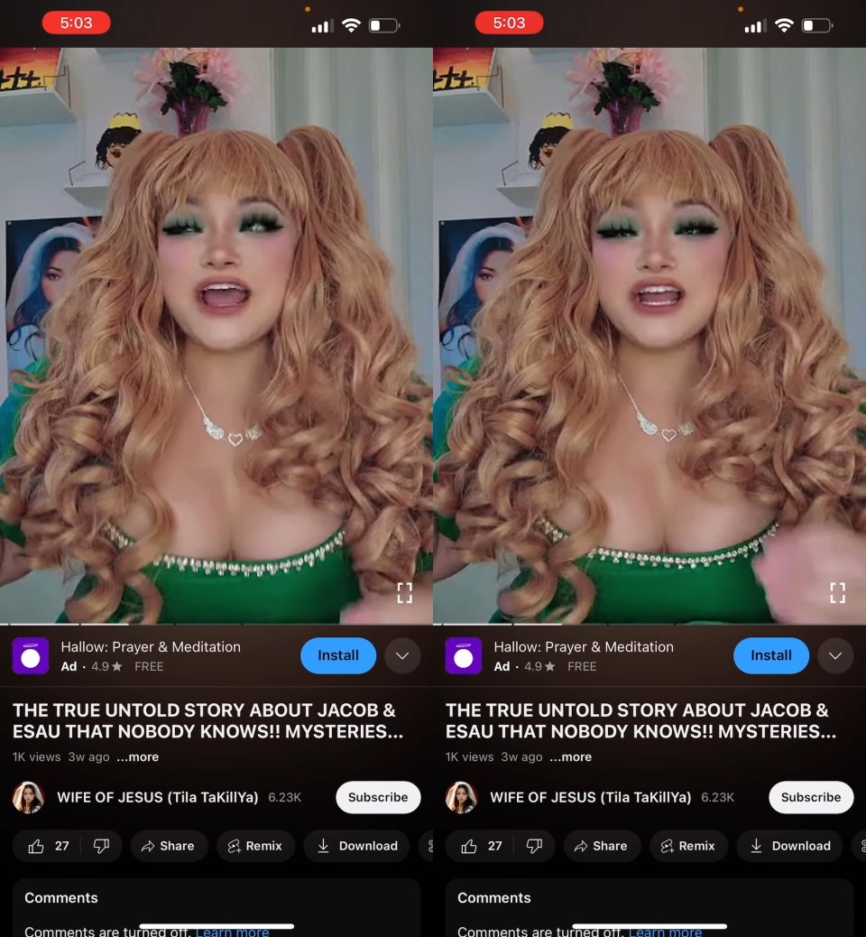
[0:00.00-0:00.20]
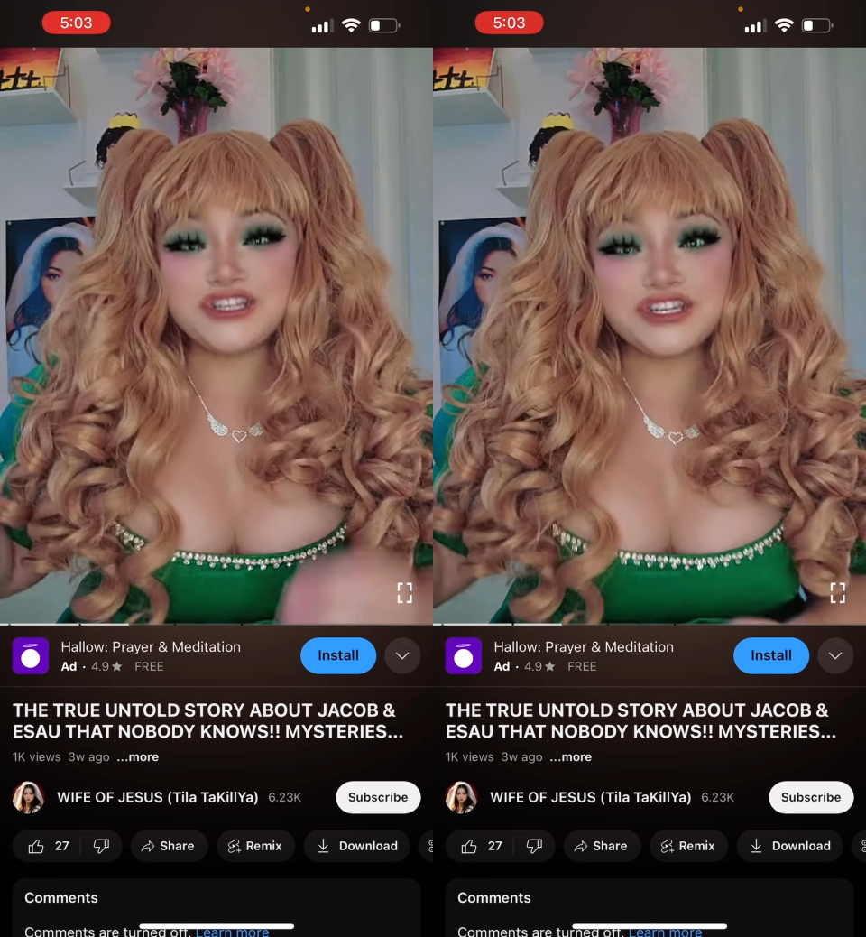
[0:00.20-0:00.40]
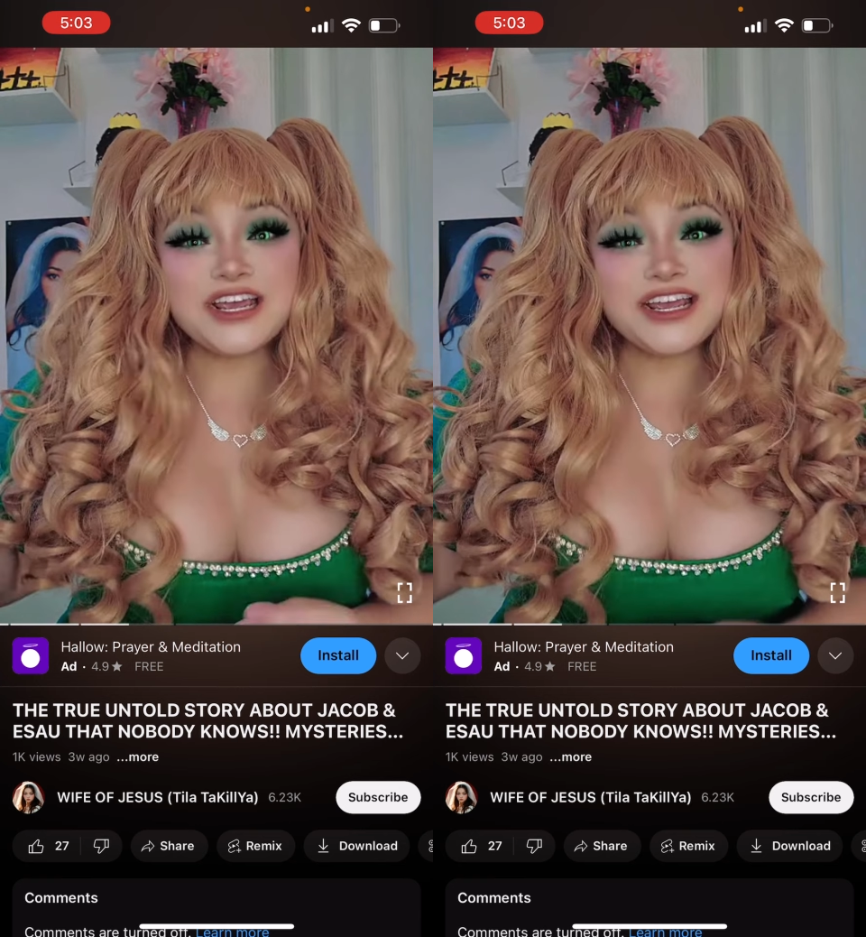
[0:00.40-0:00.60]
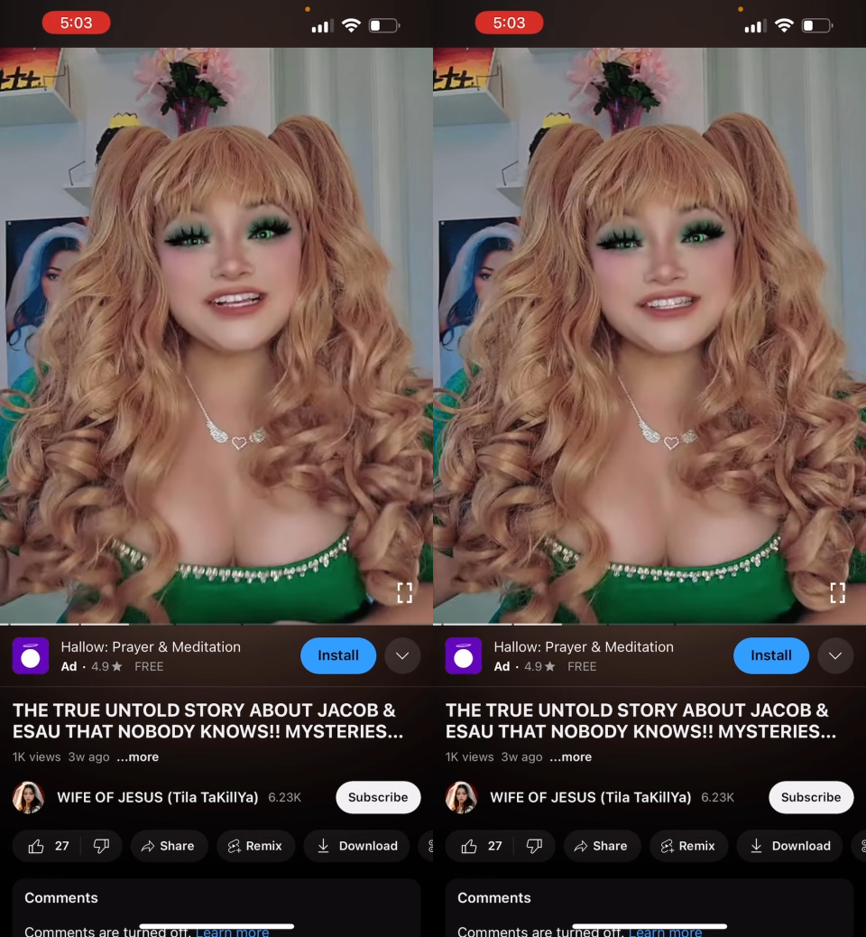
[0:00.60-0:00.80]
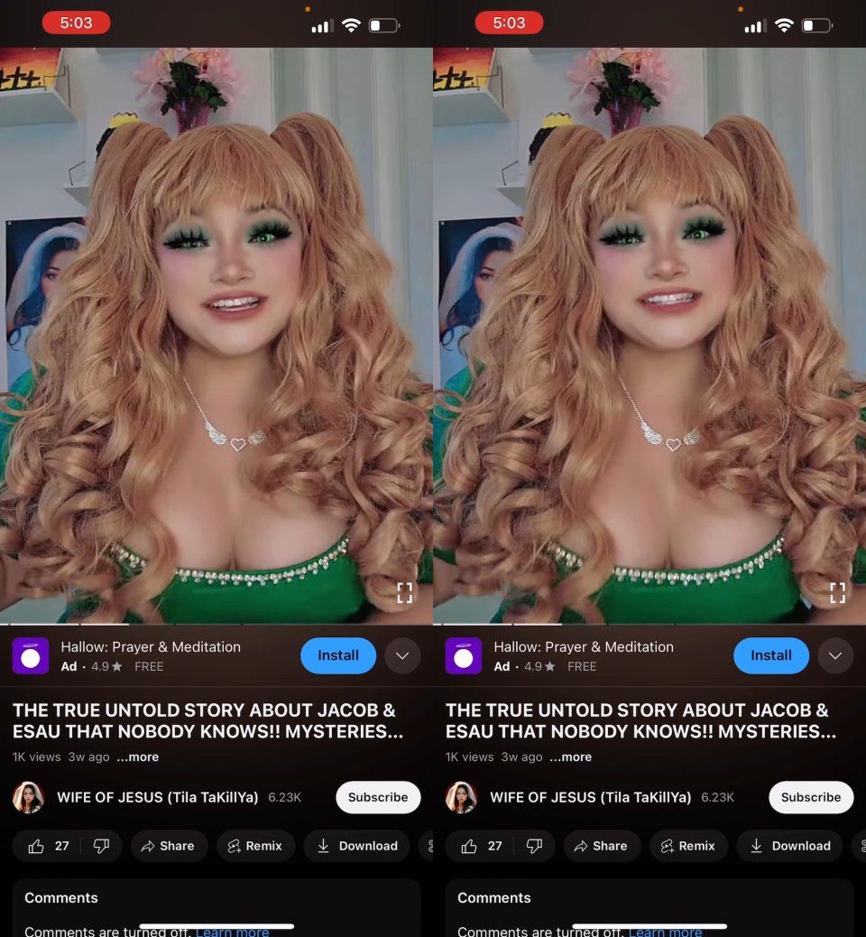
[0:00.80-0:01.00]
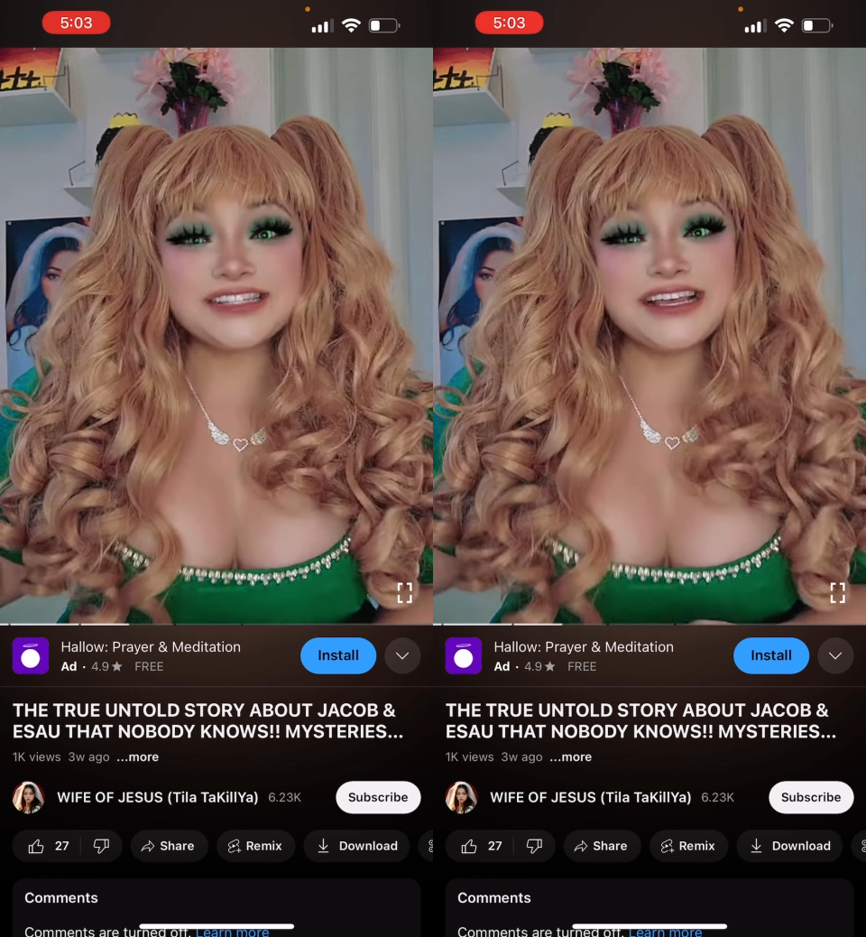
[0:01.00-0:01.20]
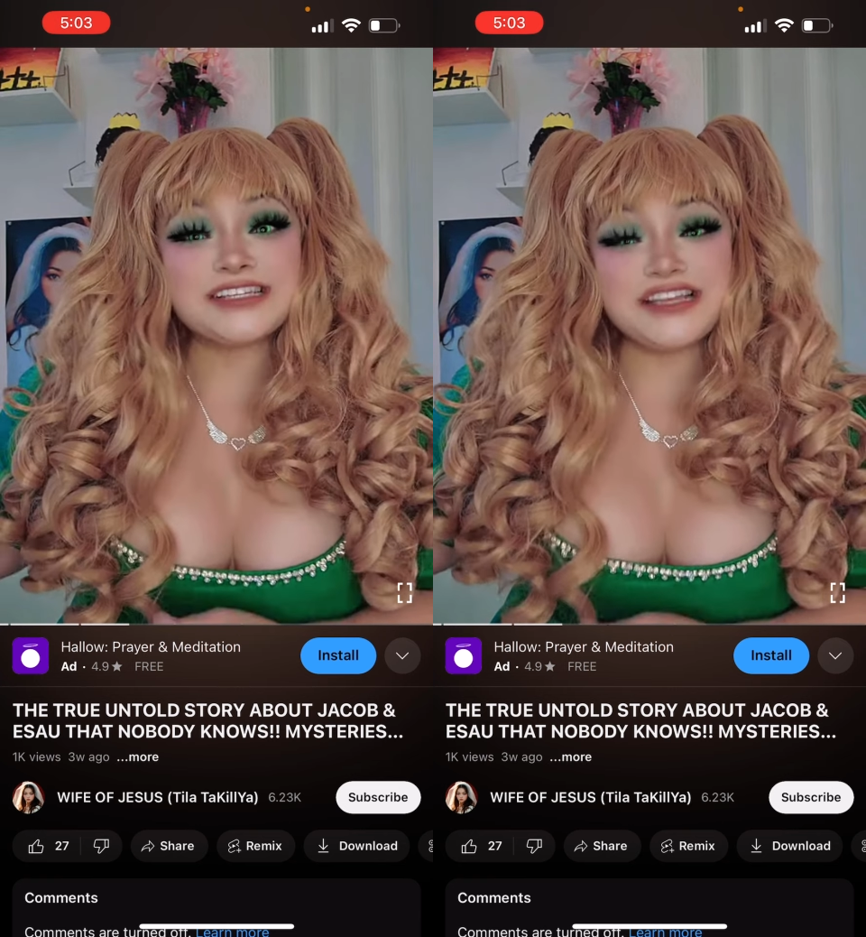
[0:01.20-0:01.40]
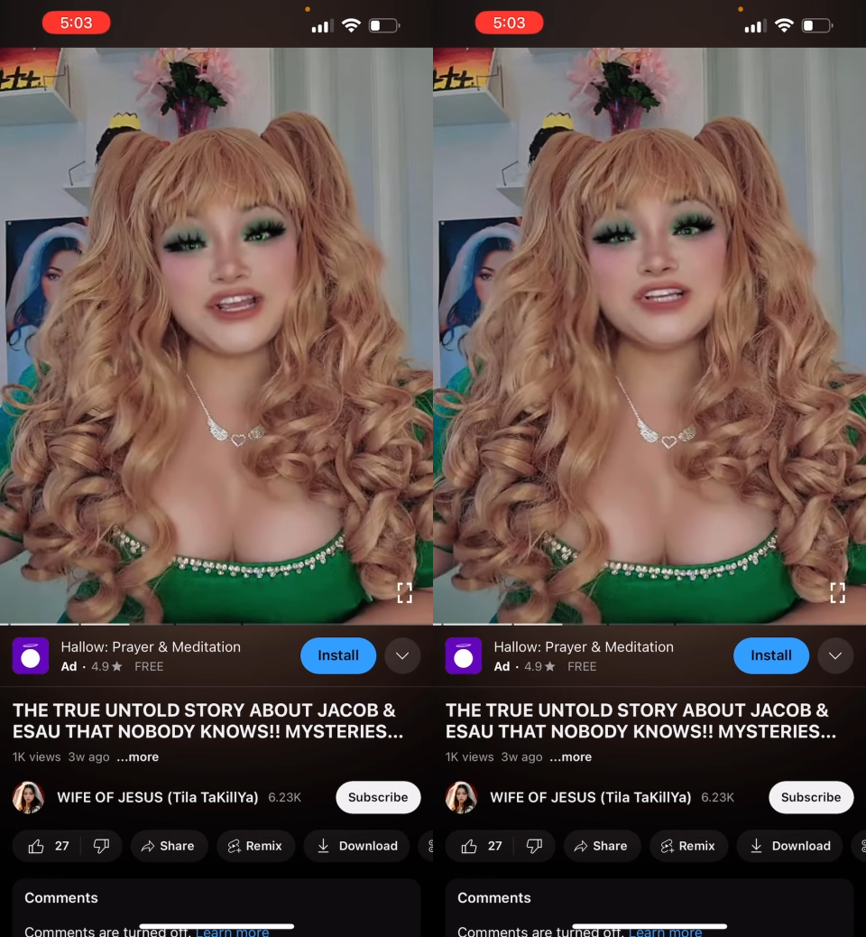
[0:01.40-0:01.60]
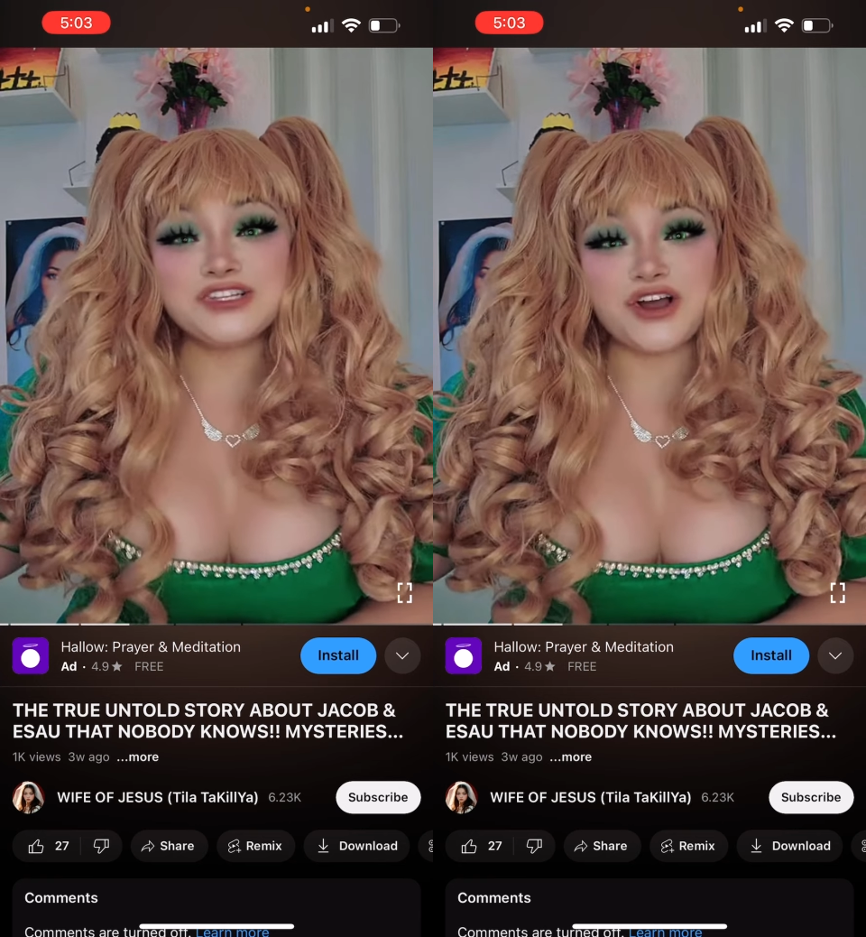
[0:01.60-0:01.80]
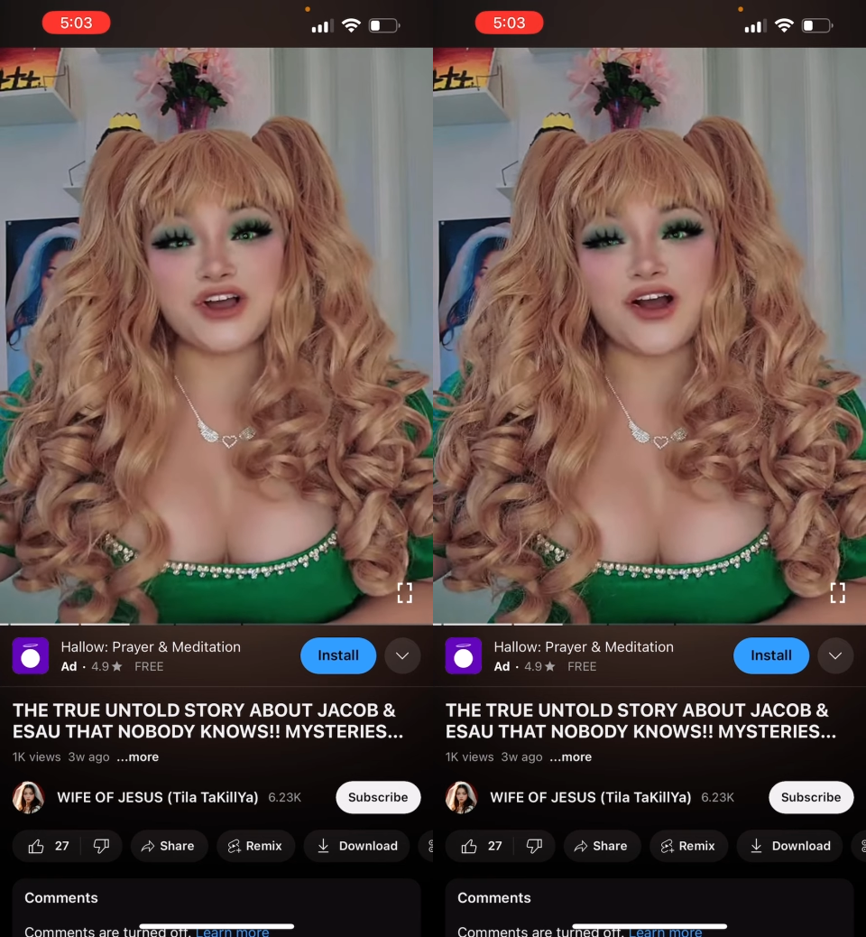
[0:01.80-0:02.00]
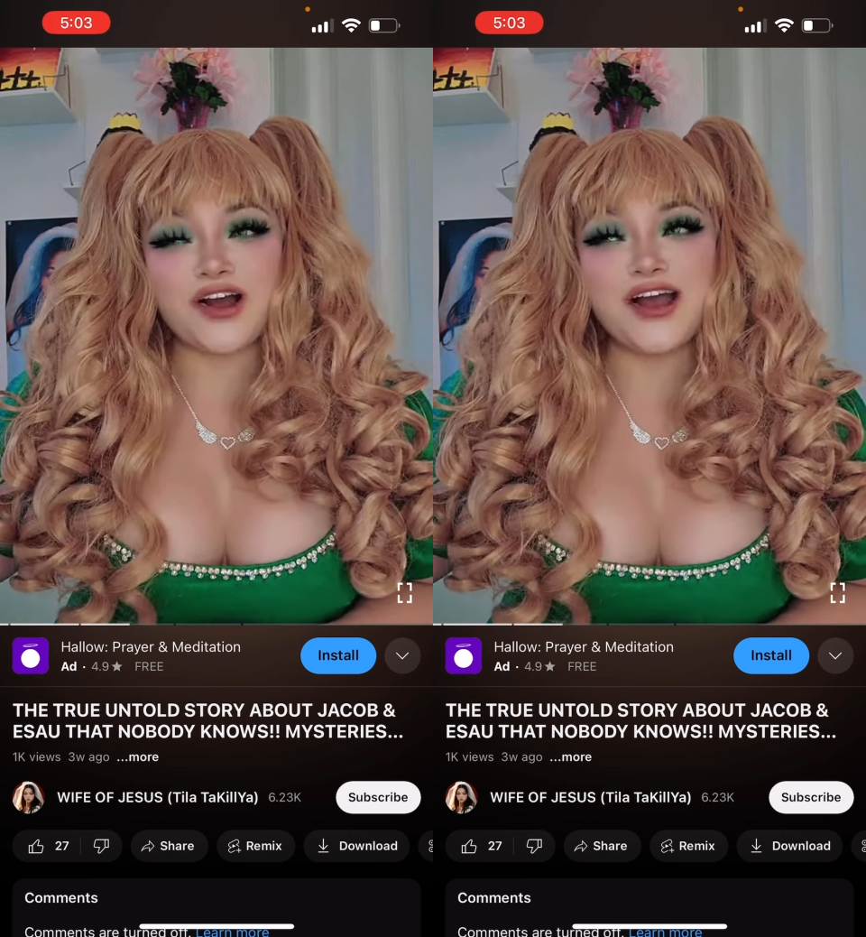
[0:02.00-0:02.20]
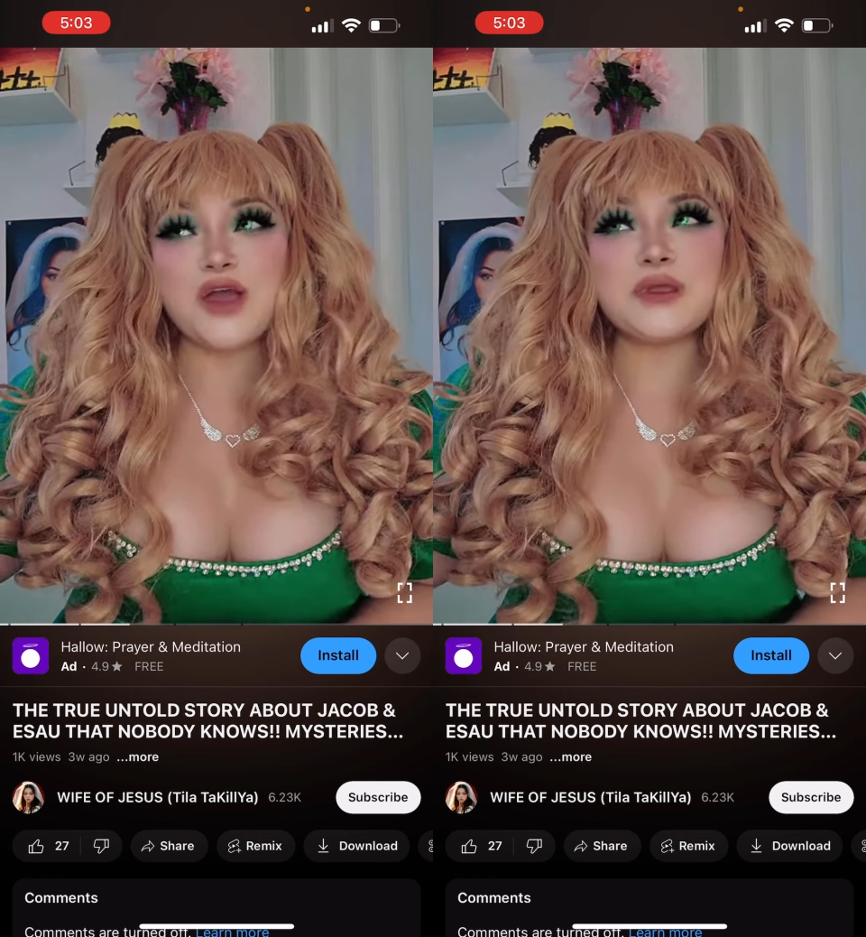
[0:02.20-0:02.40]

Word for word: Jesus is Esau